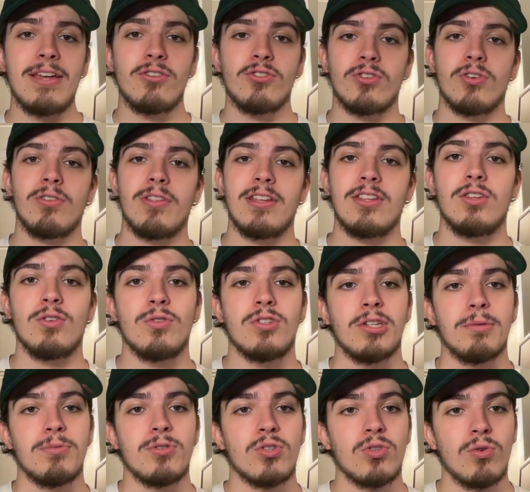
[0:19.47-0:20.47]
sure that you
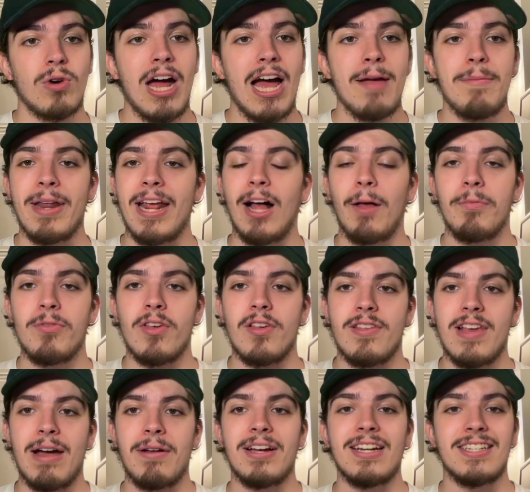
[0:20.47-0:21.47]
subscribe. It helps us
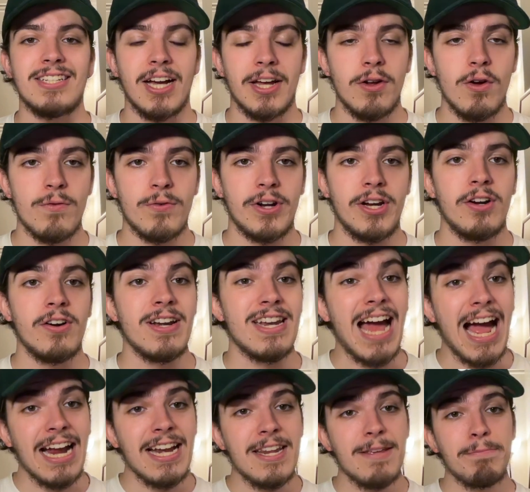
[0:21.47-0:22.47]
out a ton over here.
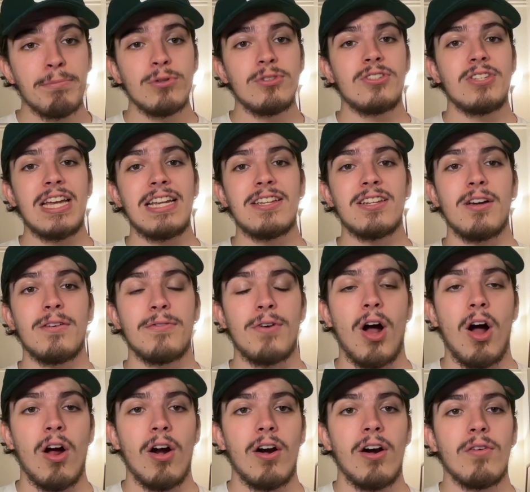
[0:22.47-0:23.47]
90% of
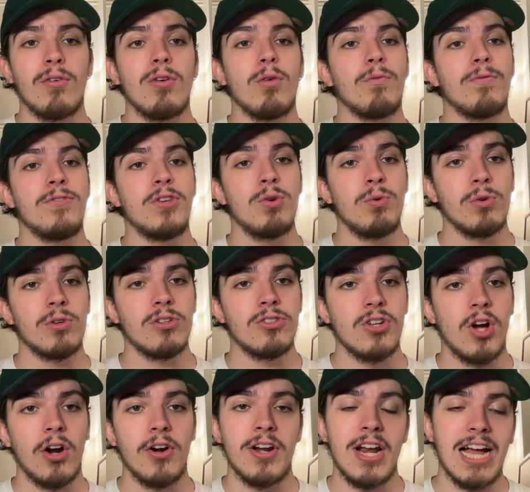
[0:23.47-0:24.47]
our viewers
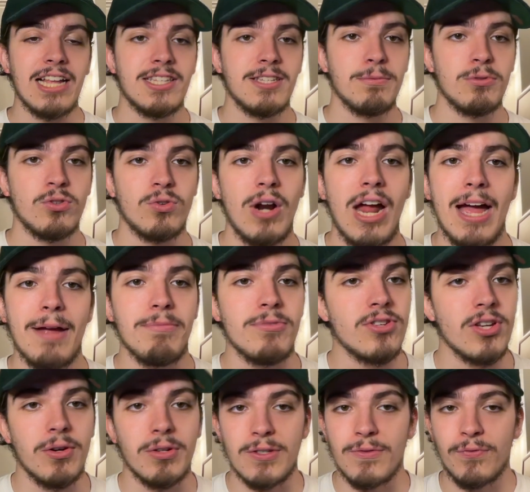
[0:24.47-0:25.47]
are not subscribed,
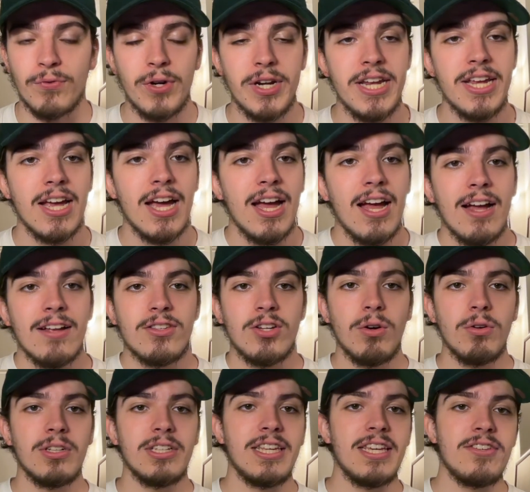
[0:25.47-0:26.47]
so it's free,
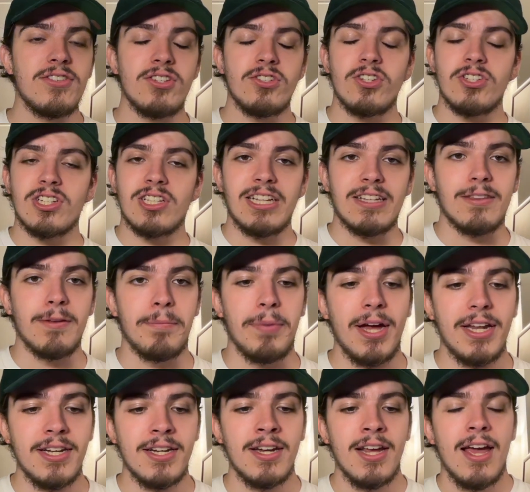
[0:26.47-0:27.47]
totally easy. Just click the
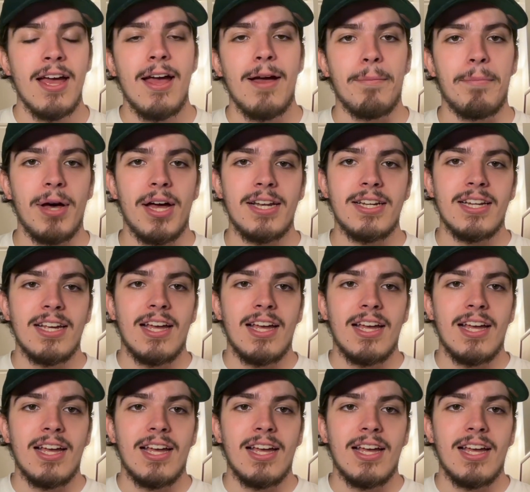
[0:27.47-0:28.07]
button, but